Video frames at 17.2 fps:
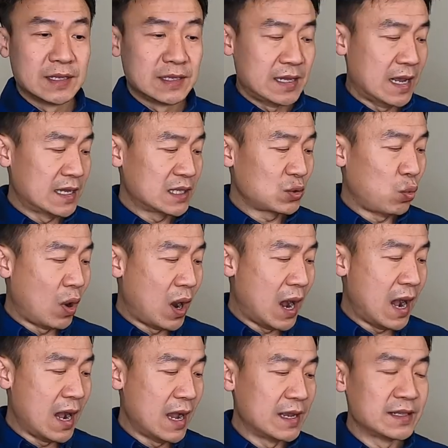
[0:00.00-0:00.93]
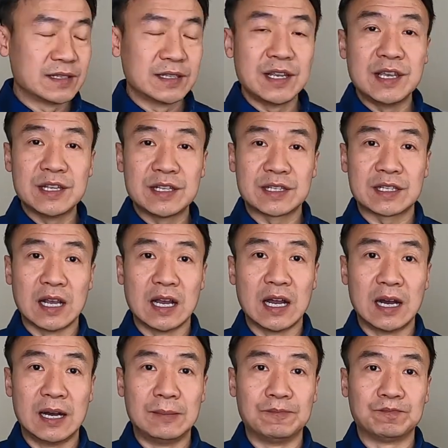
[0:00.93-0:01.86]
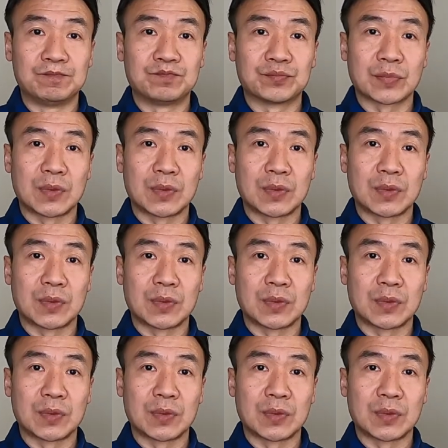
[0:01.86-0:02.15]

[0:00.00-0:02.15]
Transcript: That's why this um,